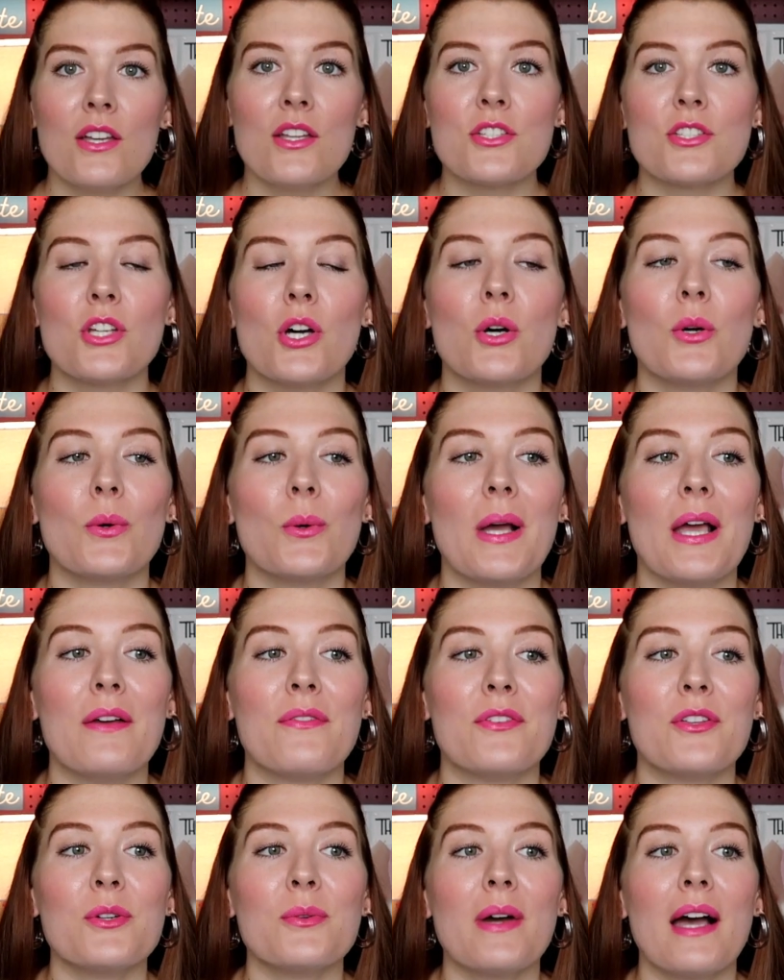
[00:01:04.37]
So
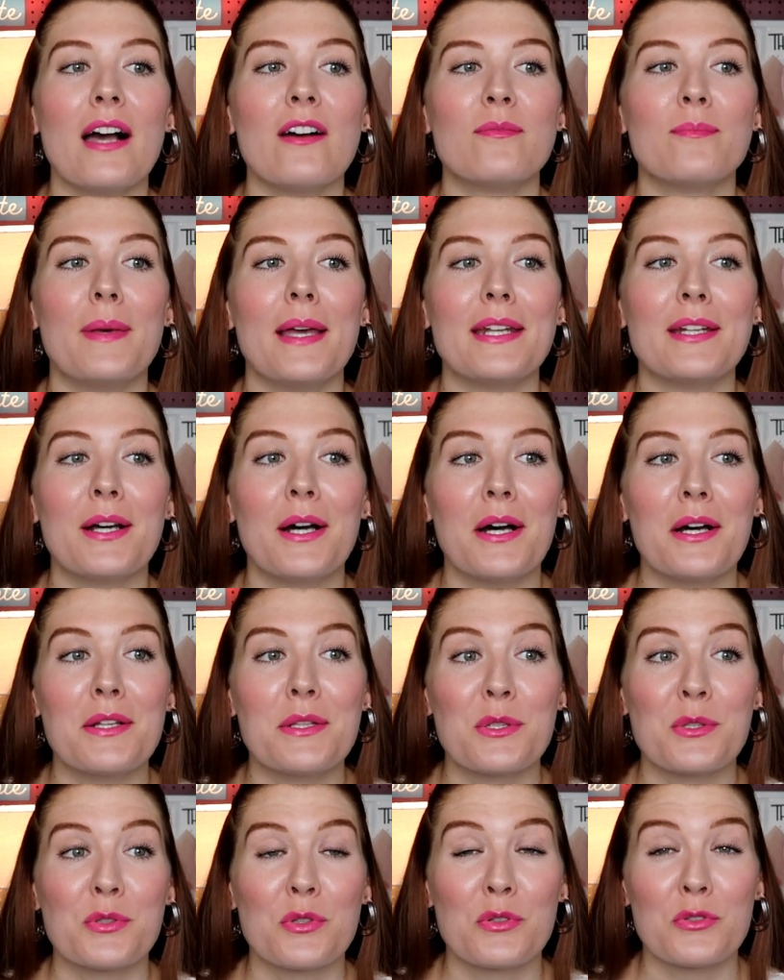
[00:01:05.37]
if you have been
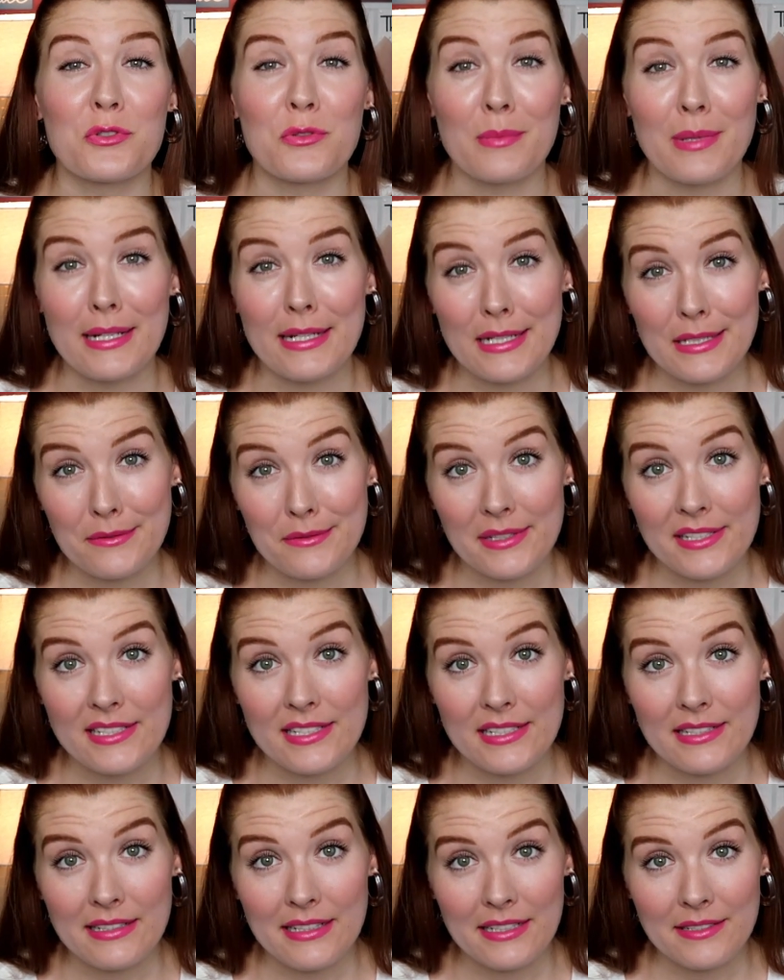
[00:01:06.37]
on social media
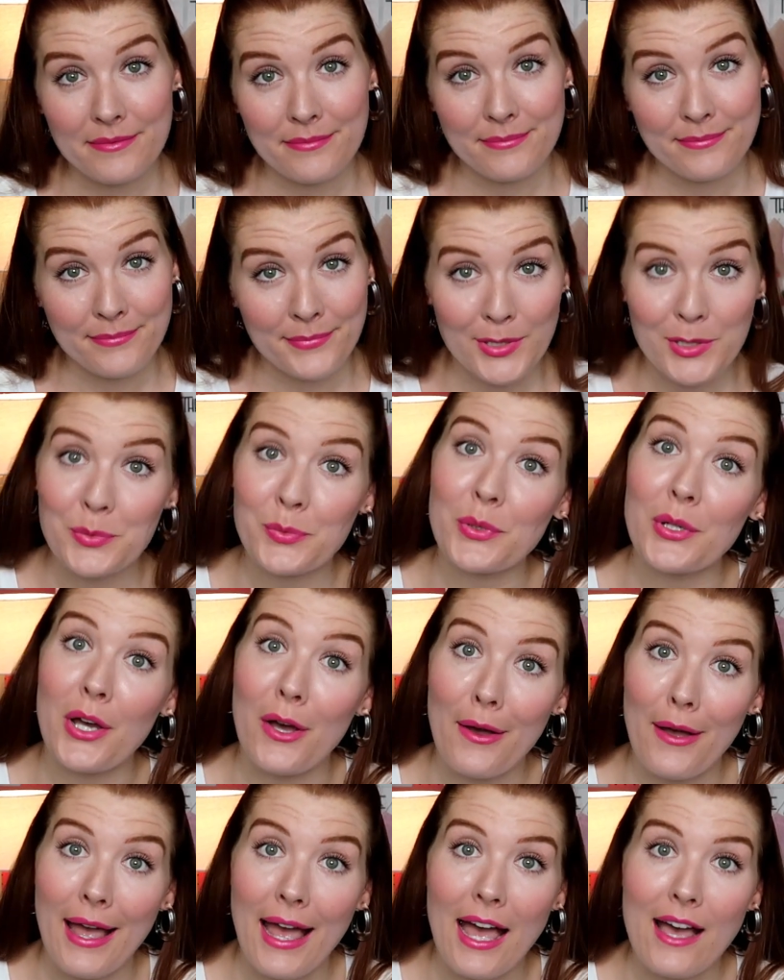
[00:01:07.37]
recently, which we
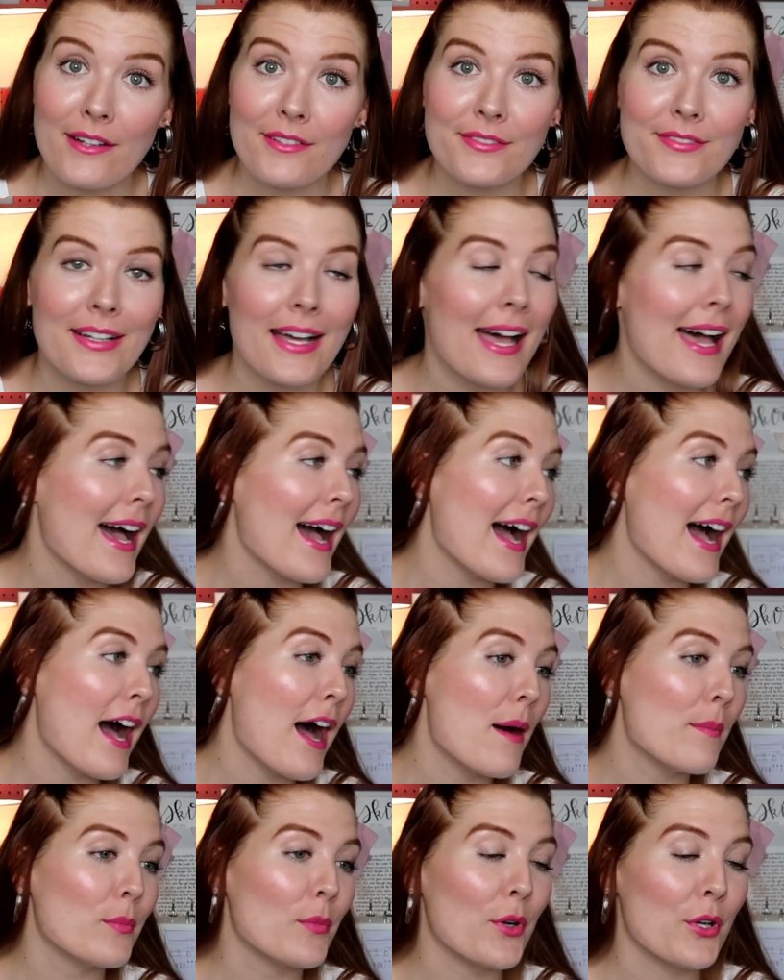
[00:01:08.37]
all have,
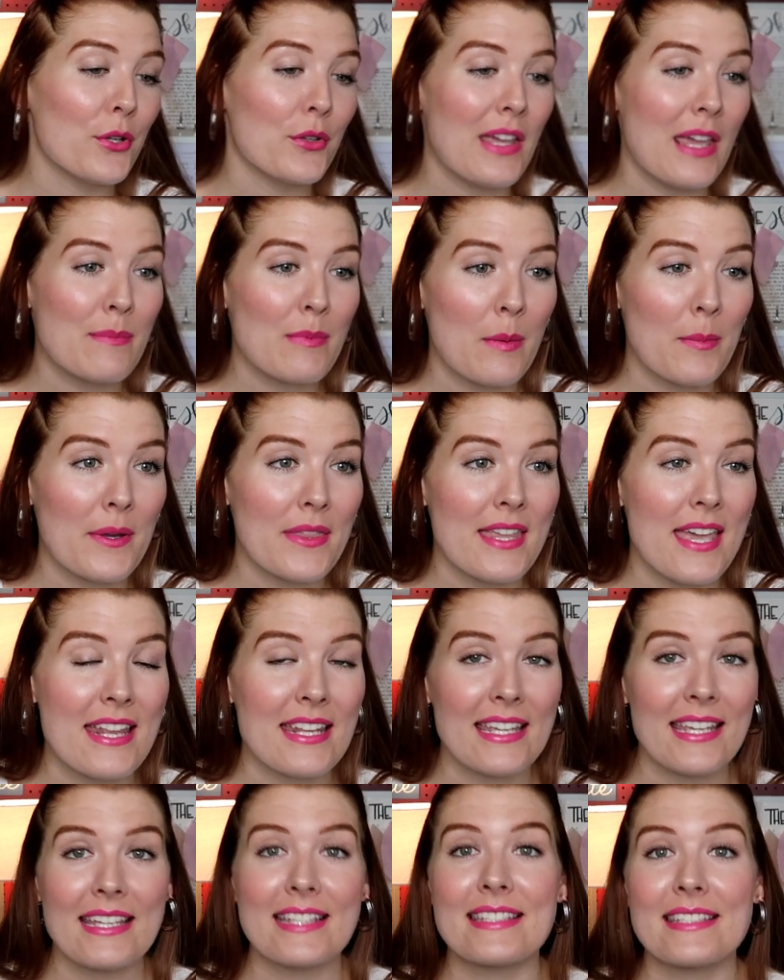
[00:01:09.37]
or you keep up with
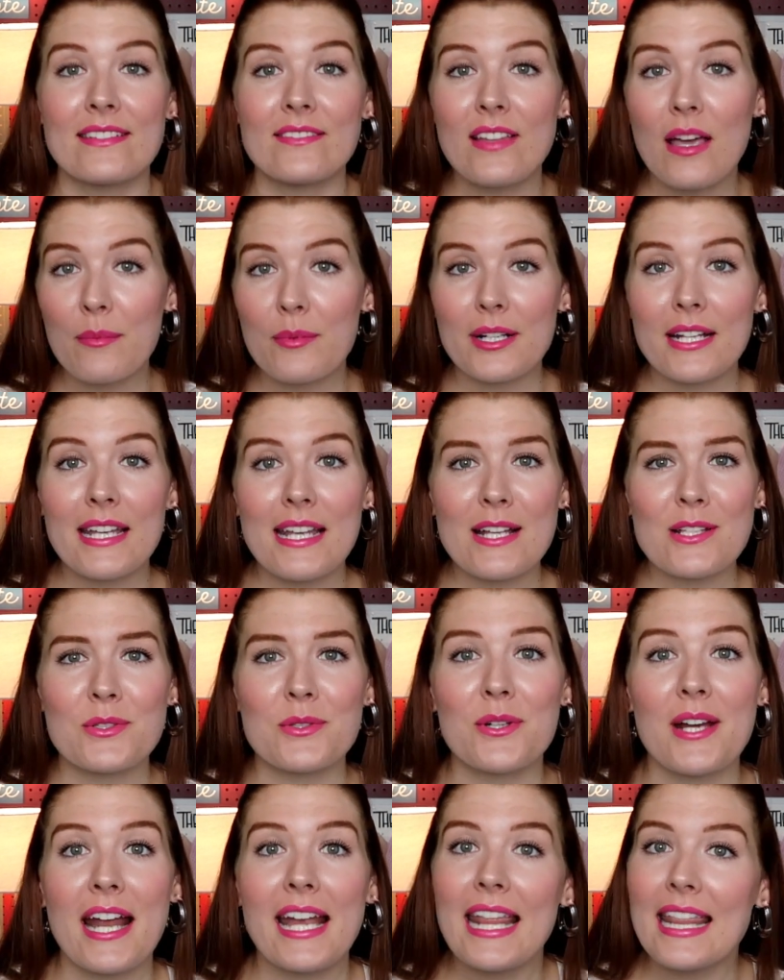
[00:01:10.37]
any celebrities
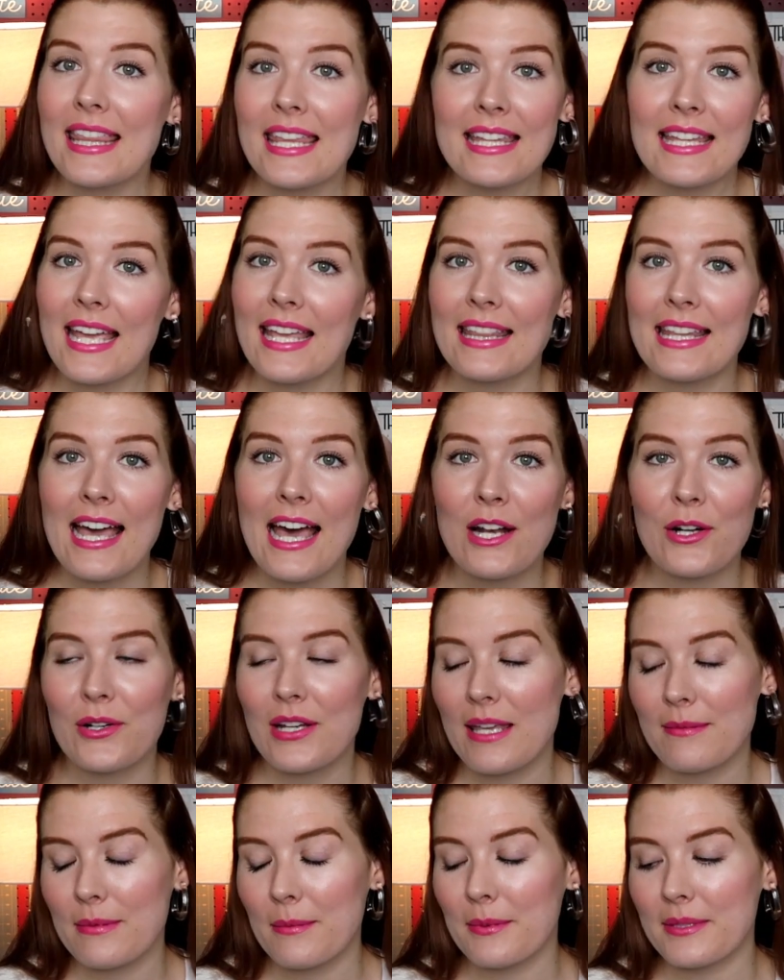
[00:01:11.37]
or anything like that, or
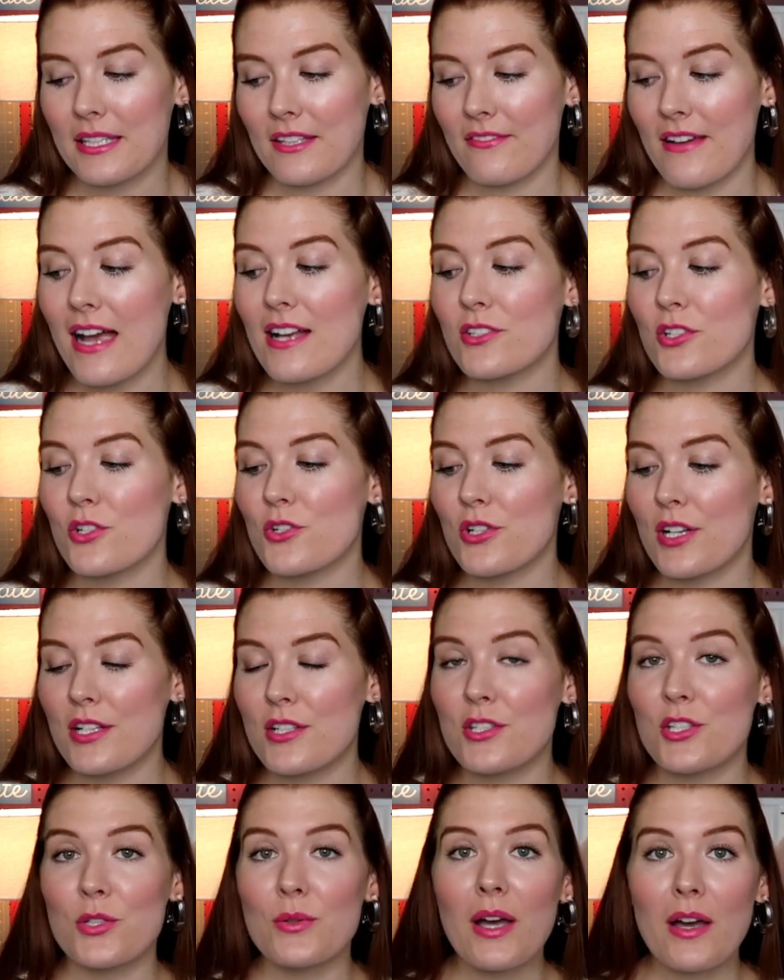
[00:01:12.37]
keep up with the fashion
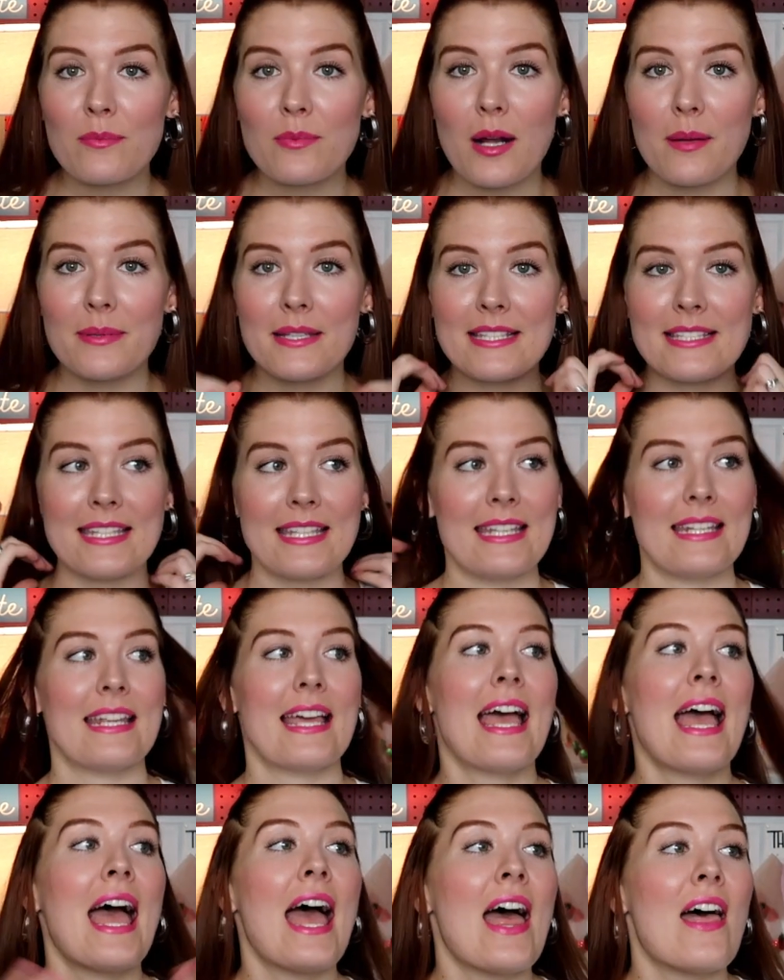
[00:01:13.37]
trends, you have probably
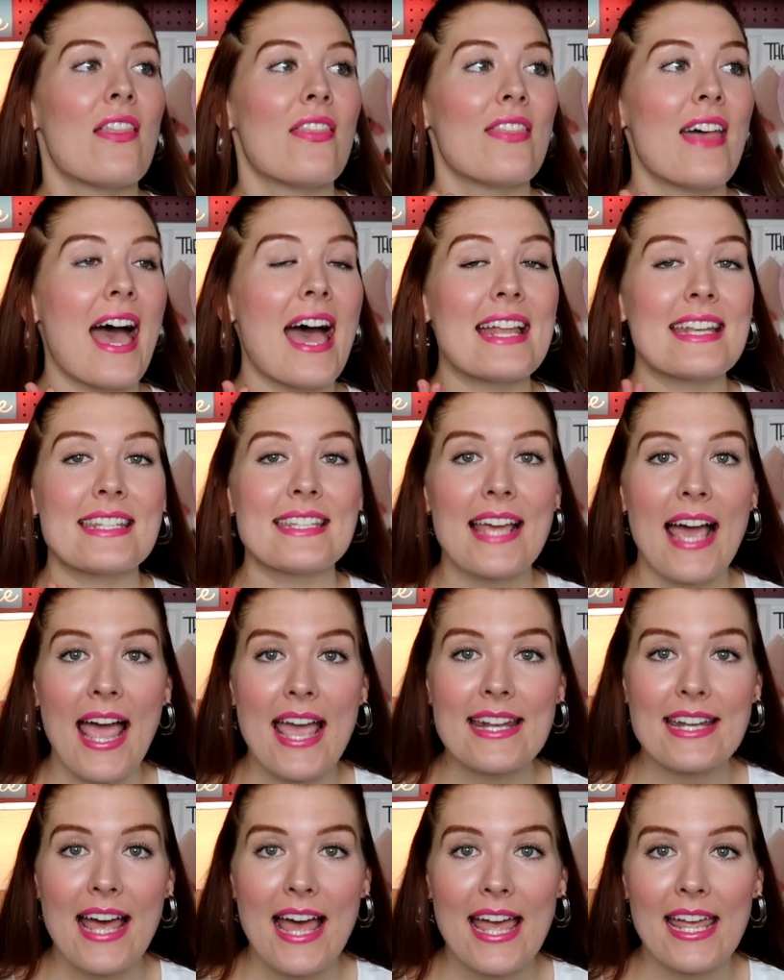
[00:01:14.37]
seen that
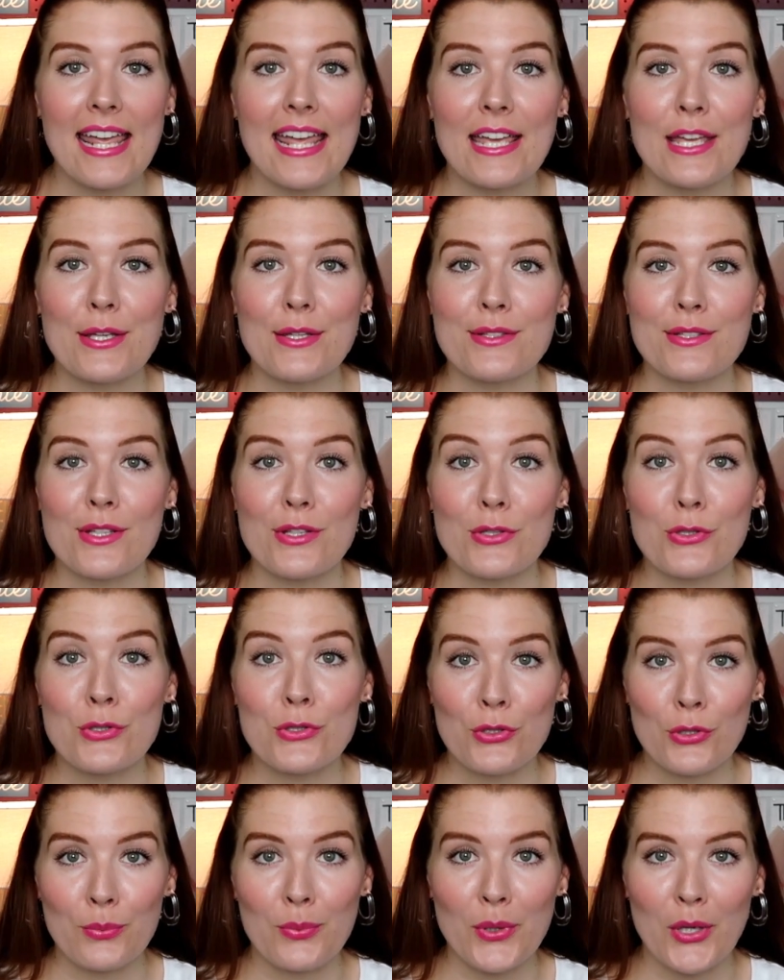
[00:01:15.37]
tie-dye is
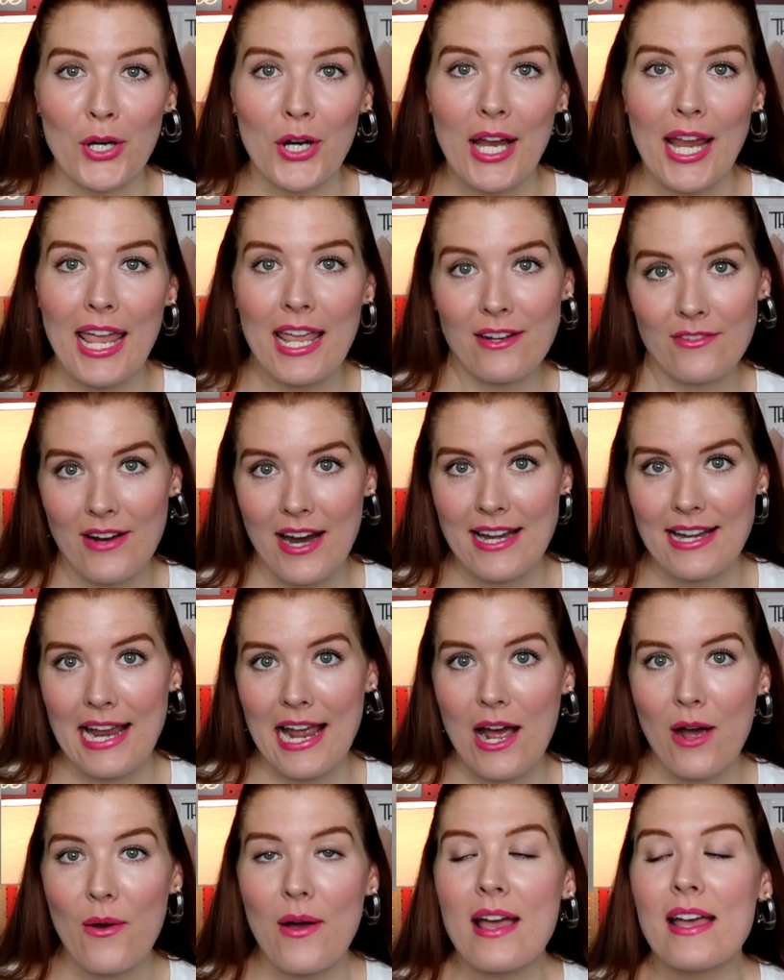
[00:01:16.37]
super in right
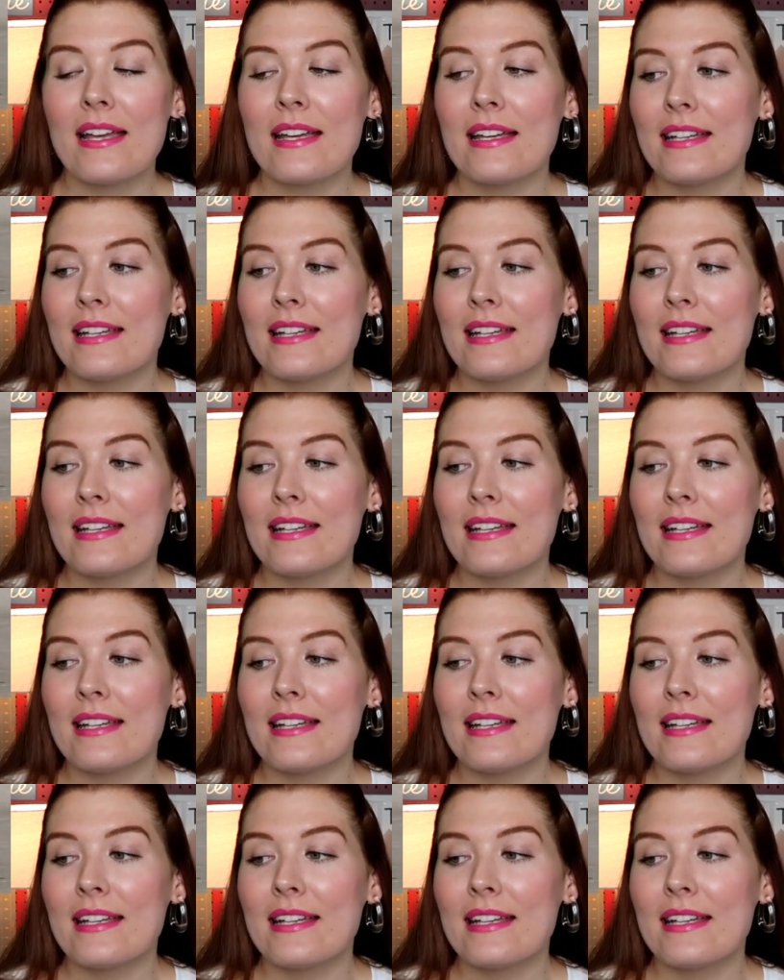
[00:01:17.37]
now.